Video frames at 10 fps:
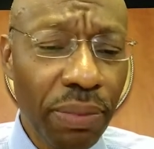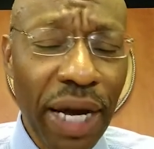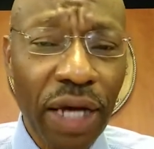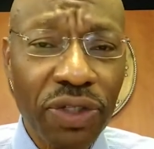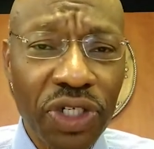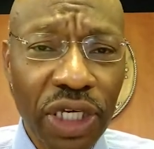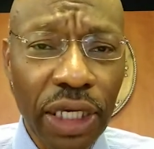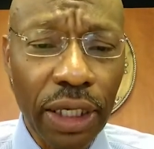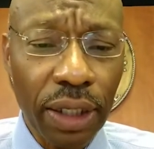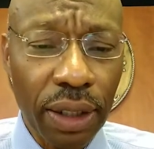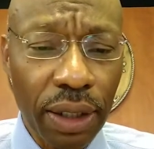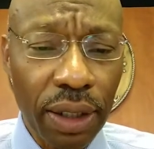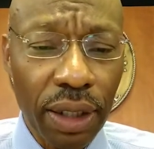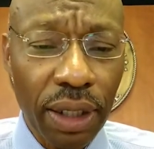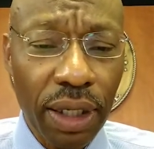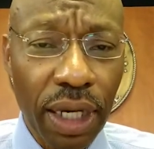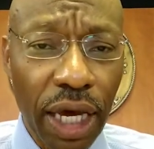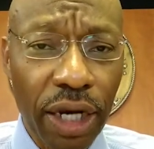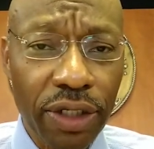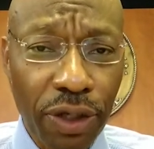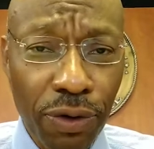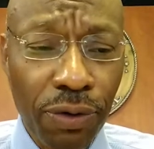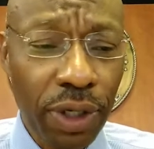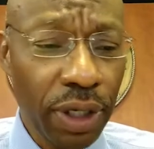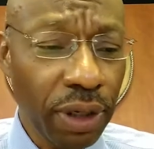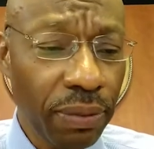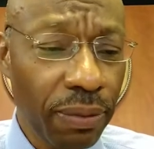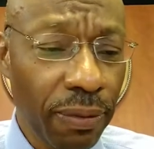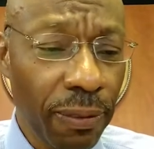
about seeing?" Nana told him.